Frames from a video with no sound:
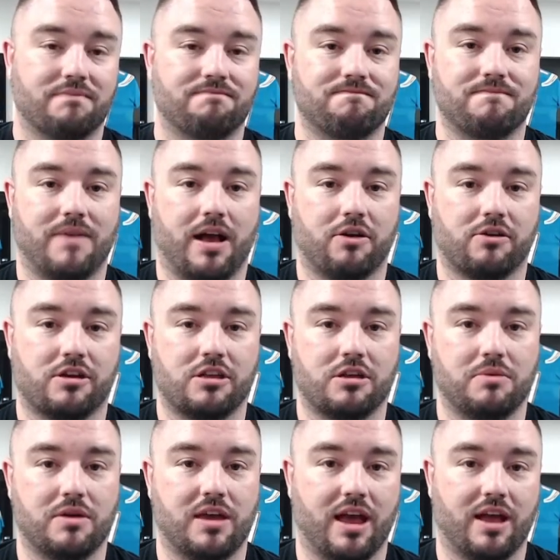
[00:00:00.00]
how can you
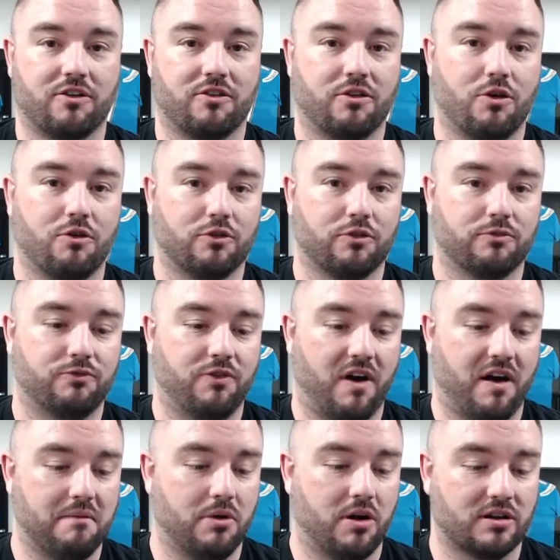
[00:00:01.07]
be angry over five
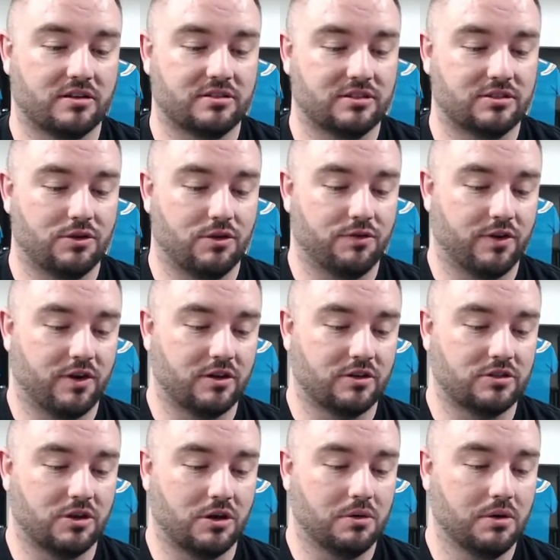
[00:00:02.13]
boxes so far?
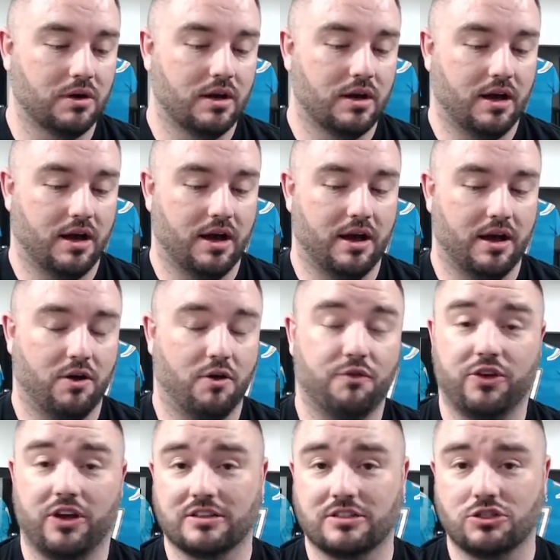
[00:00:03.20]
So uh, hopefully
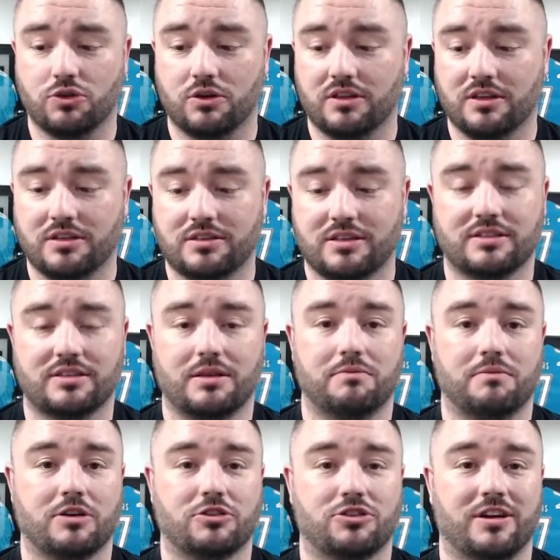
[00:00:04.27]
you guys enjoy this. Like I said,
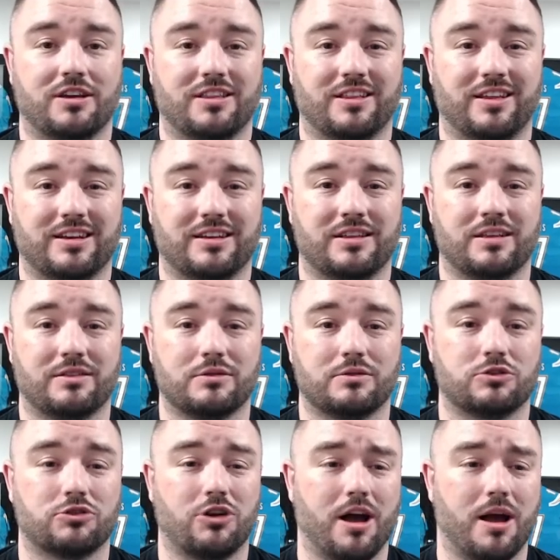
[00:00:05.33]
make sure you hit the like and hit the
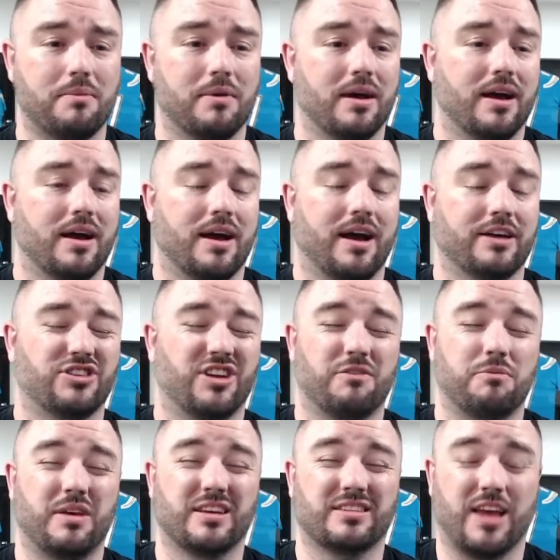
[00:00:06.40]
subscribe. I uh, should have
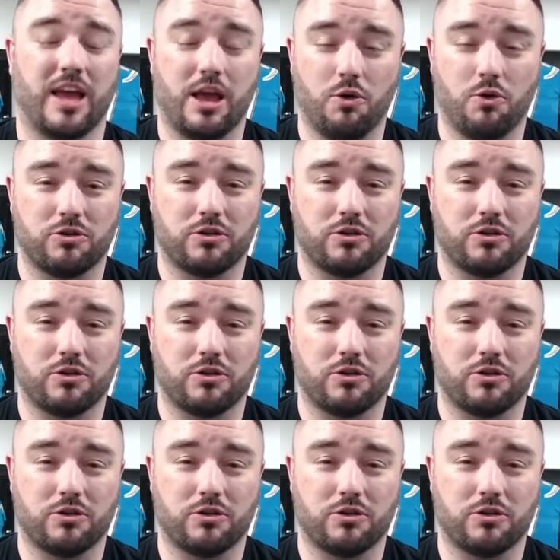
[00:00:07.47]
a PSA order